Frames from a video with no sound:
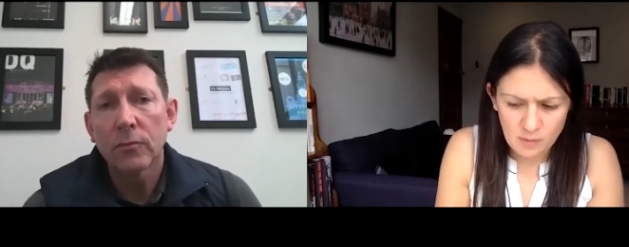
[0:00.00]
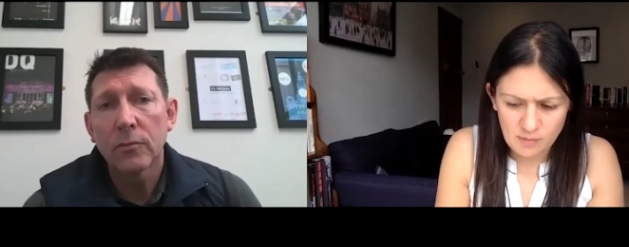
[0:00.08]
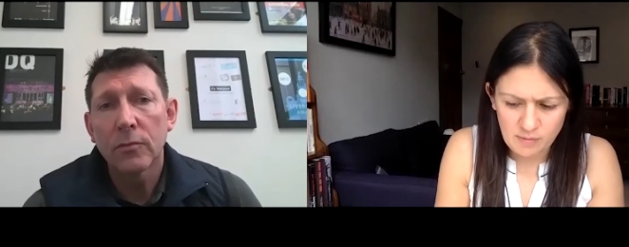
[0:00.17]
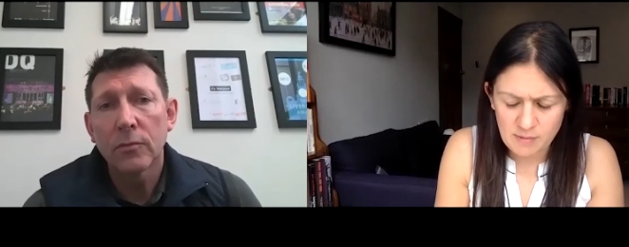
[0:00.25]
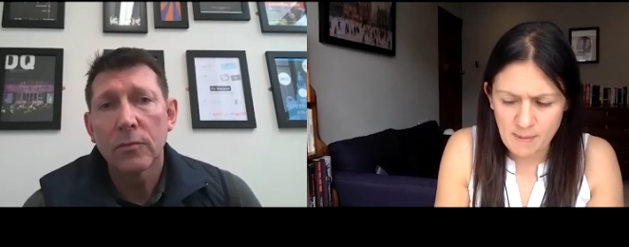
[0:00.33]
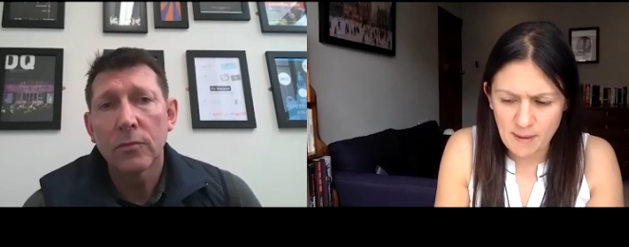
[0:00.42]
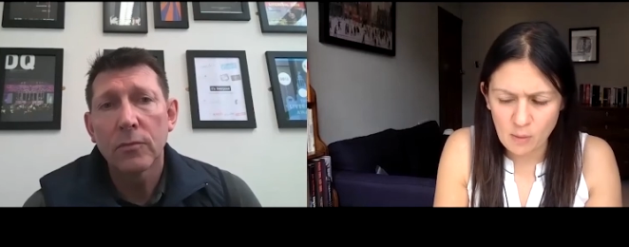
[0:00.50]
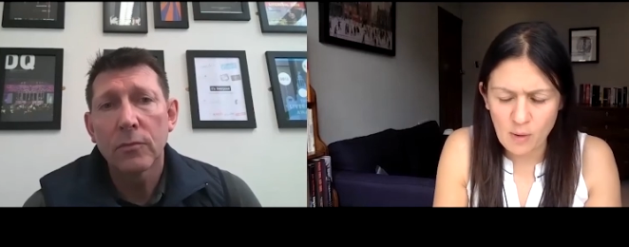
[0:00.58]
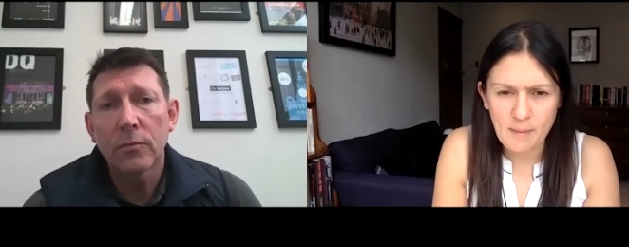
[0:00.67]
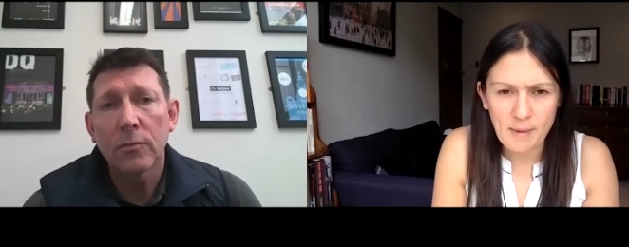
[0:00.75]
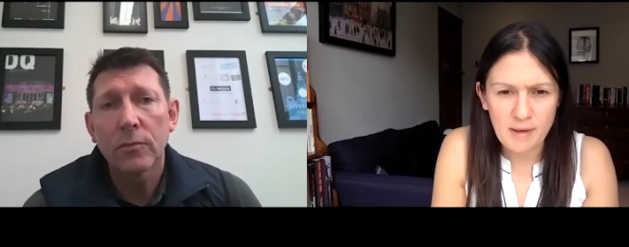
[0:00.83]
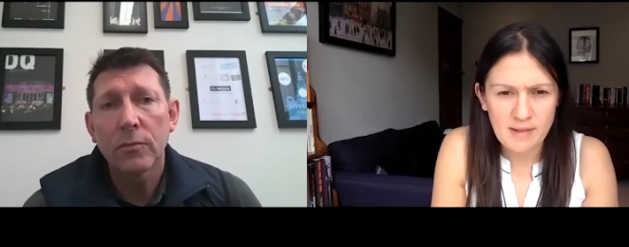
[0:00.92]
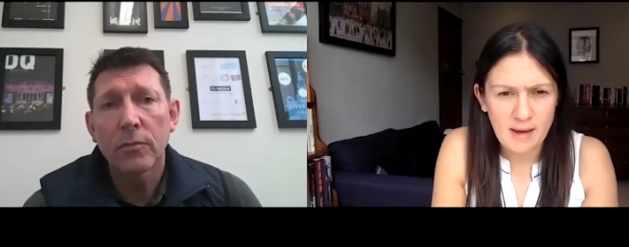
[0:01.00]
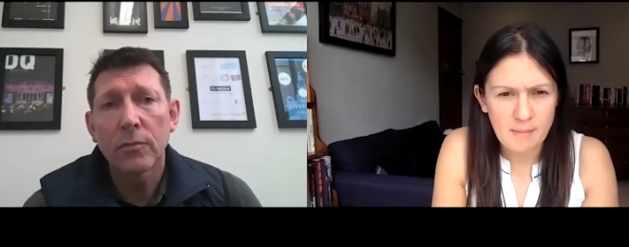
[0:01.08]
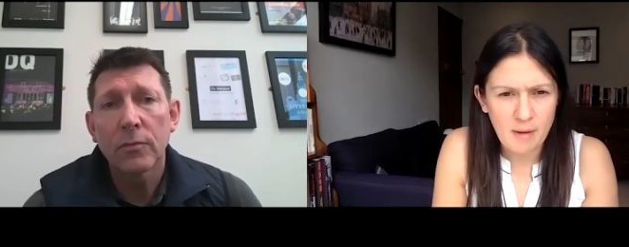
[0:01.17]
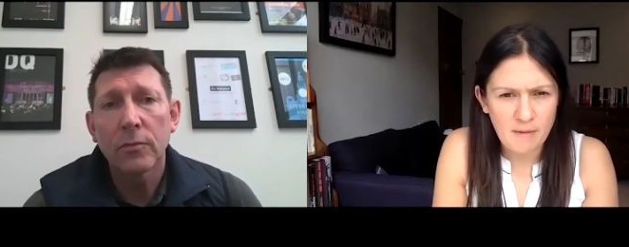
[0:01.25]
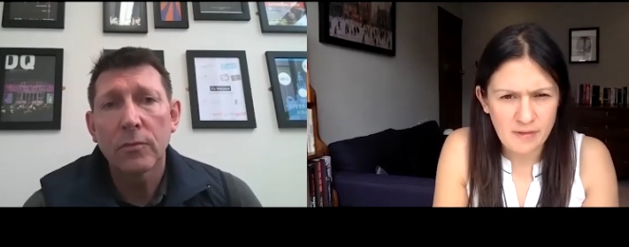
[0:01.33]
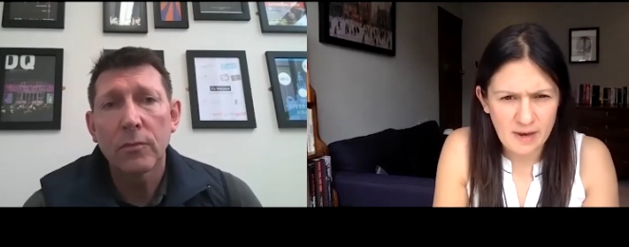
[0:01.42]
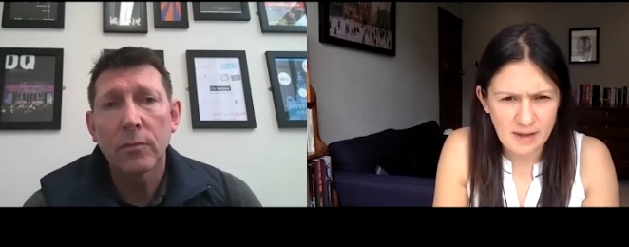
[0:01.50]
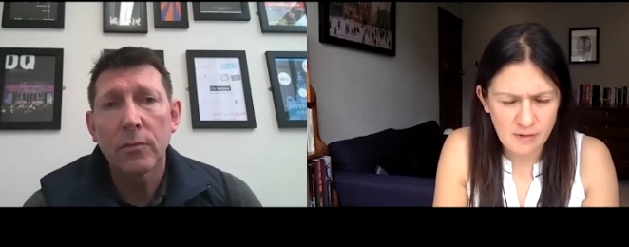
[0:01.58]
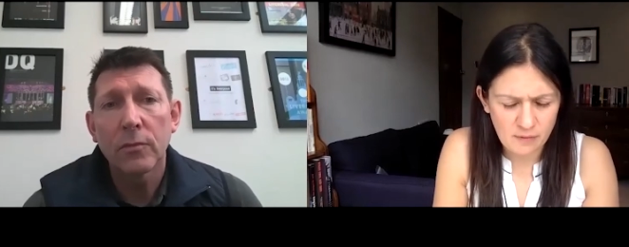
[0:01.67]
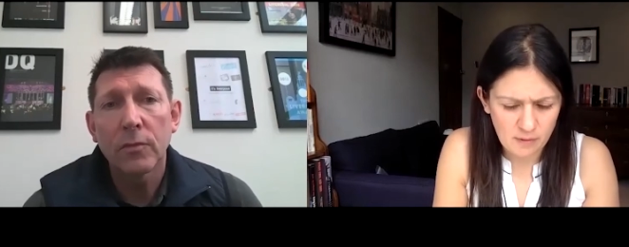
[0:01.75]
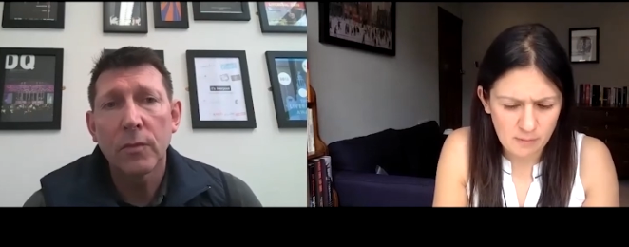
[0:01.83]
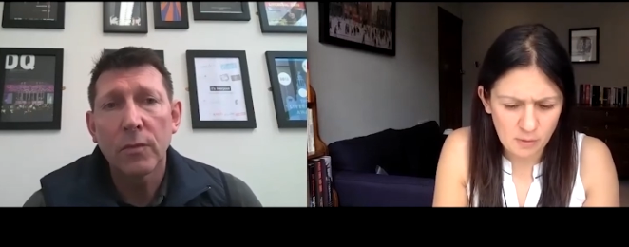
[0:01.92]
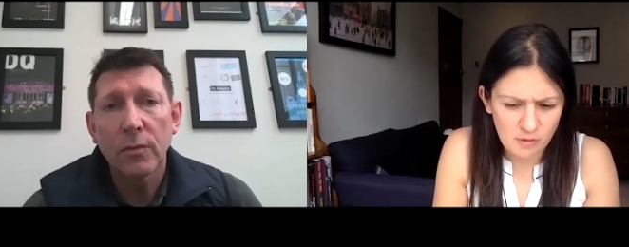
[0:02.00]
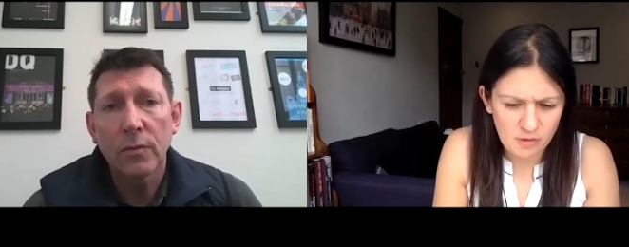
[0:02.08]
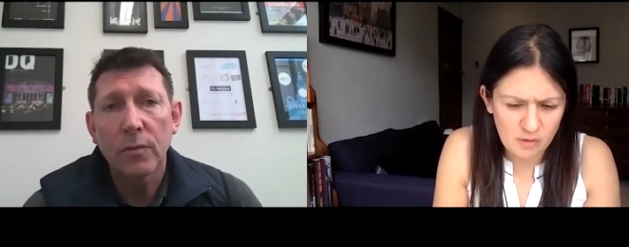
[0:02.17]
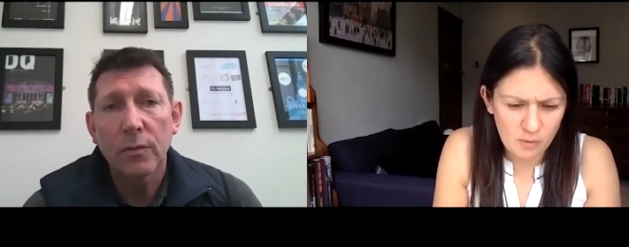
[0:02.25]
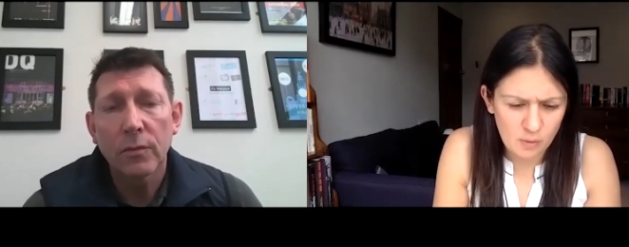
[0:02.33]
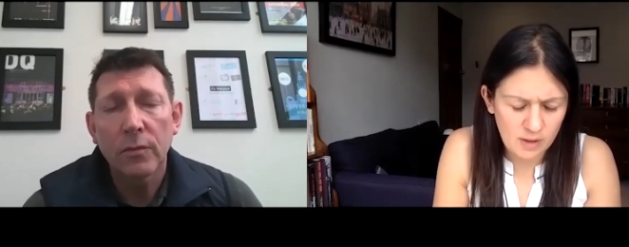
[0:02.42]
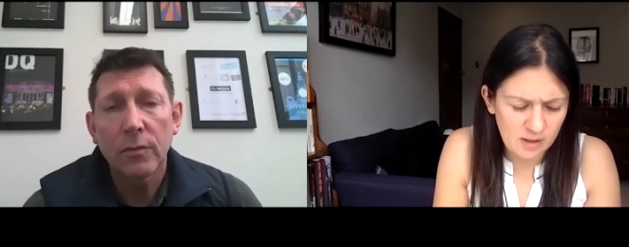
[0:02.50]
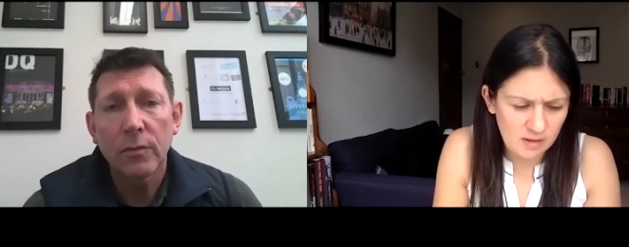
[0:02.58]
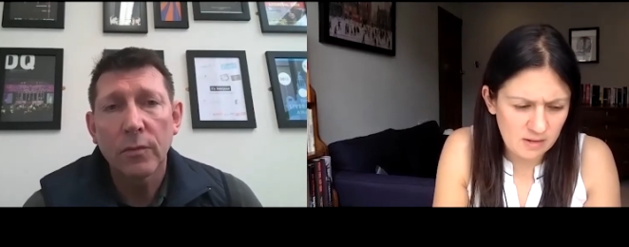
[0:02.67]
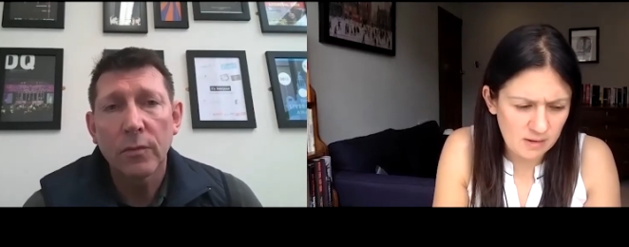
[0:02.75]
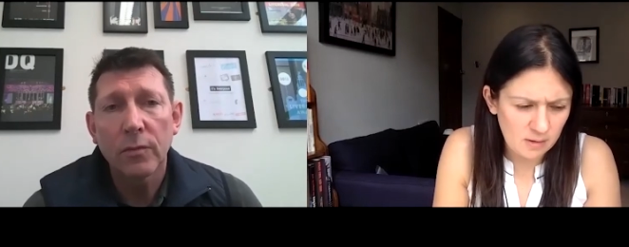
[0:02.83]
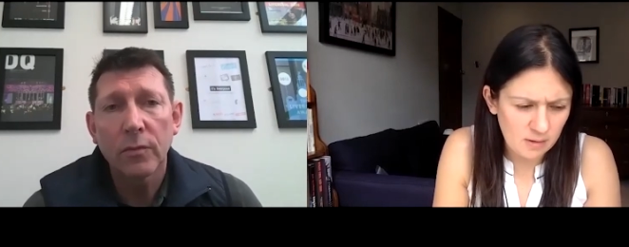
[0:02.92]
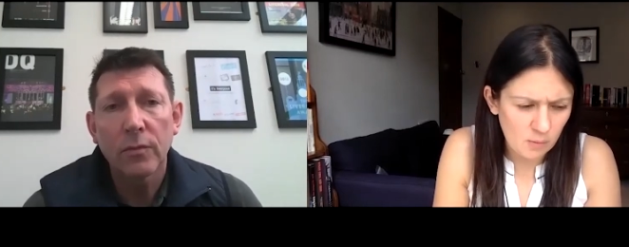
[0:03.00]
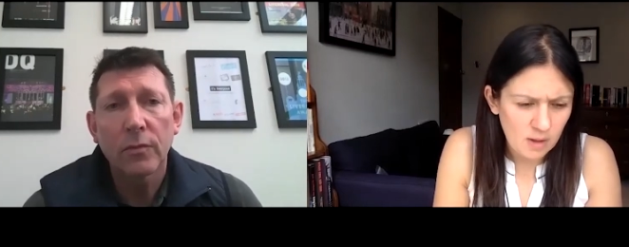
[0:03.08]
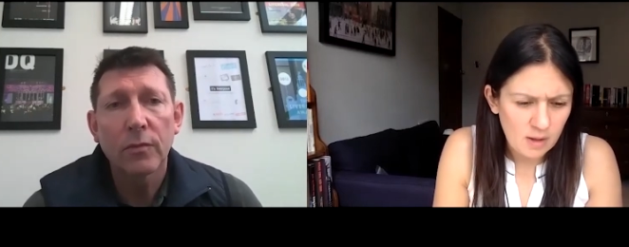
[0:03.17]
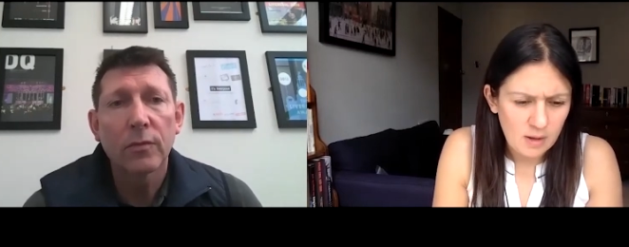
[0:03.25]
Speaker 1: we spent quite a bit of time over the last few months talking to